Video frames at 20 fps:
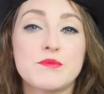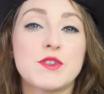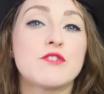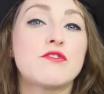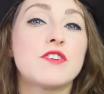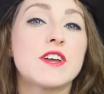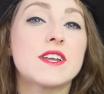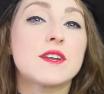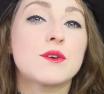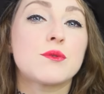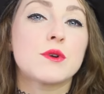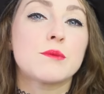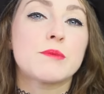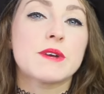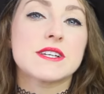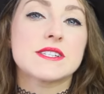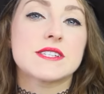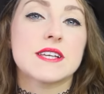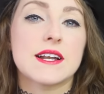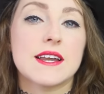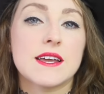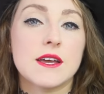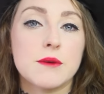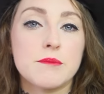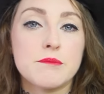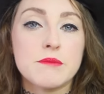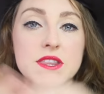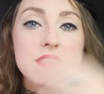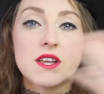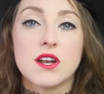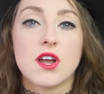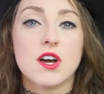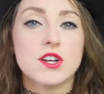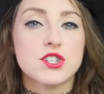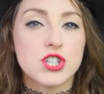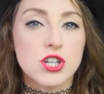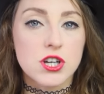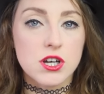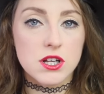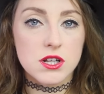The Fianna were basically a
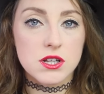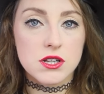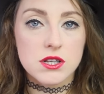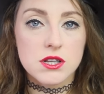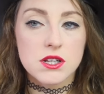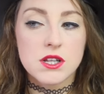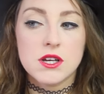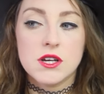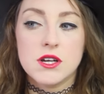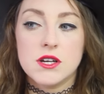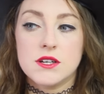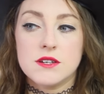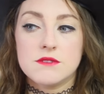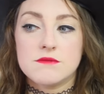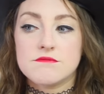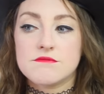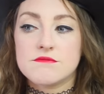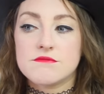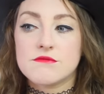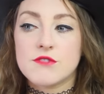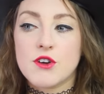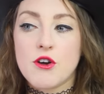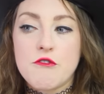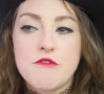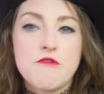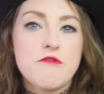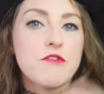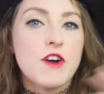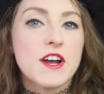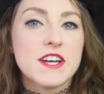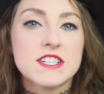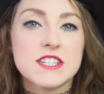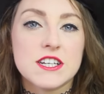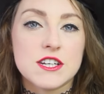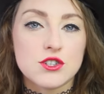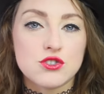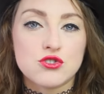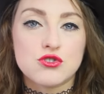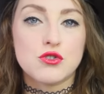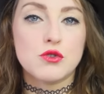mythological
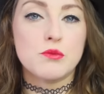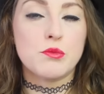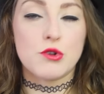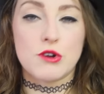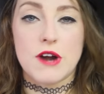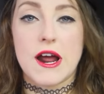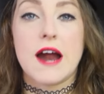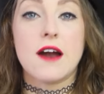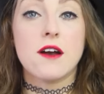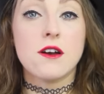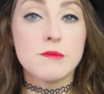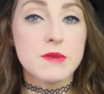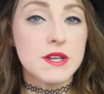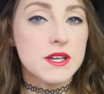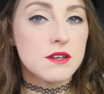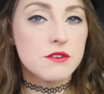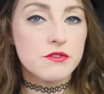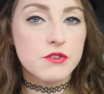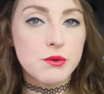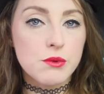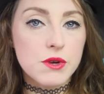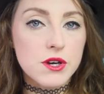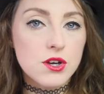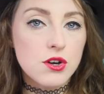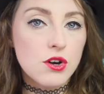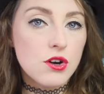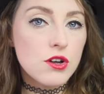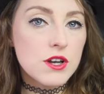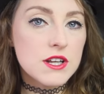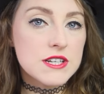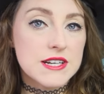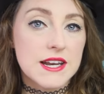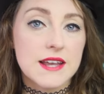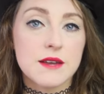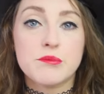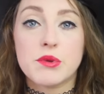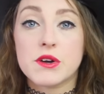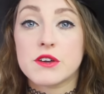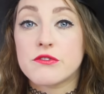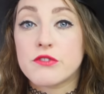fighting troop or army, if you want to call it,
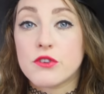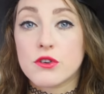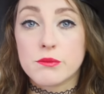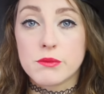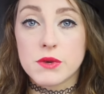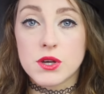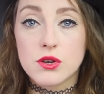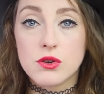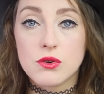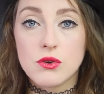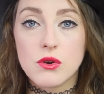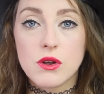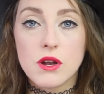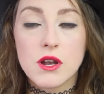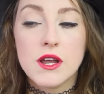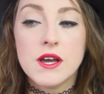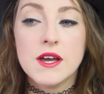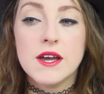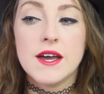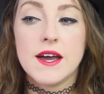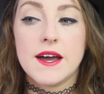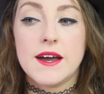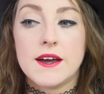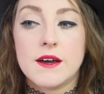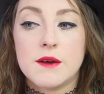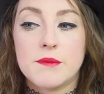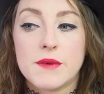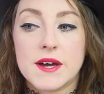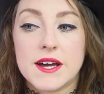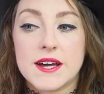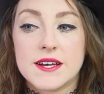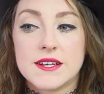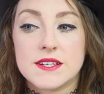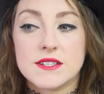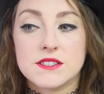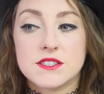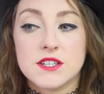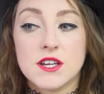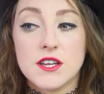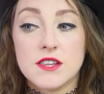led by Fionn McCool, um,
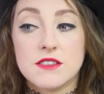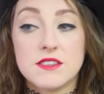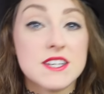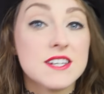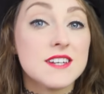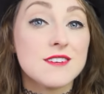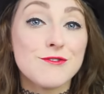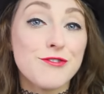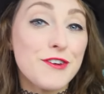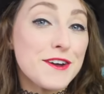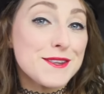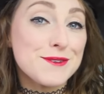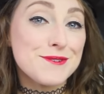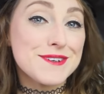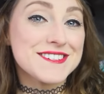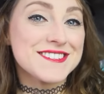and they didn't fight in the